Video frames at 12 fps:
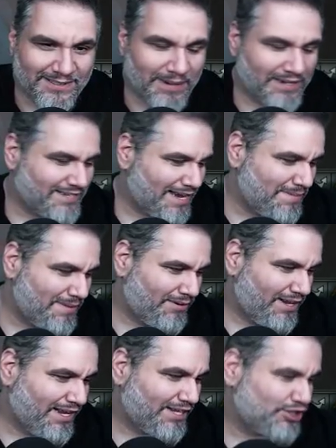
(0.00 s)
Remember the time they
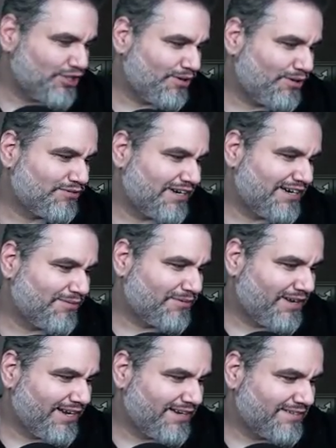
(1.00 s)
were like "She old red," and
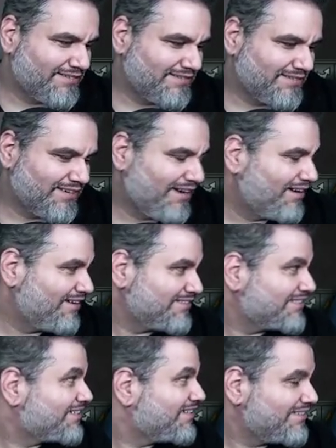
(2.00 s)
we're like, all right, I'll
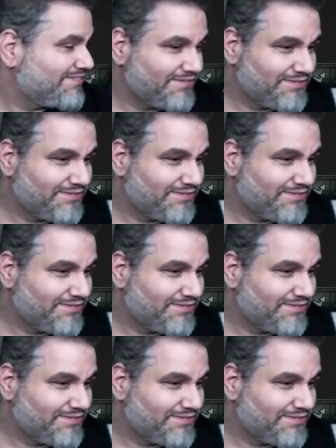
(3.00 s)
just kill you.